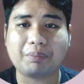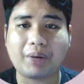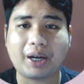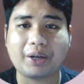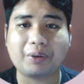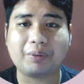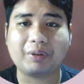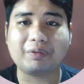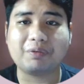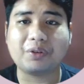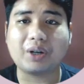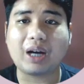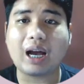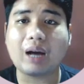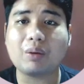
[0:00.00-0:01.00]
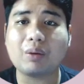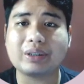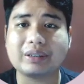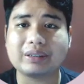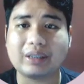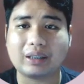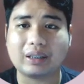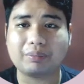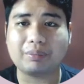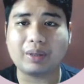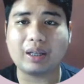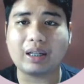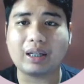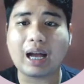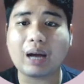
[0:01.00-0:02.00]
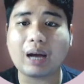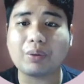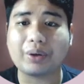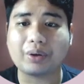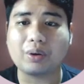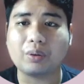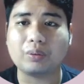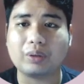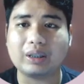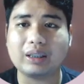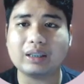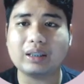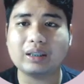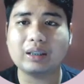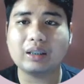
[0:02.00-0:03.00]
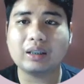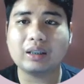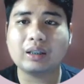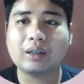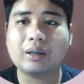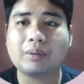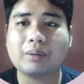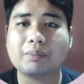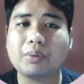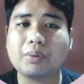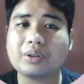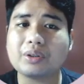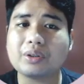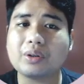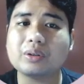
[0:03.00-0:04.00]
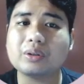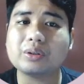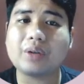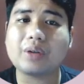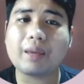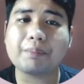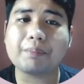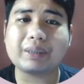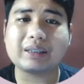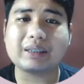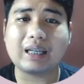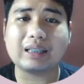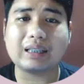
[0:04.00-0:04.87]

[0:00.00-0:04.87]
work environment for ourselves and our colleague. BOSH also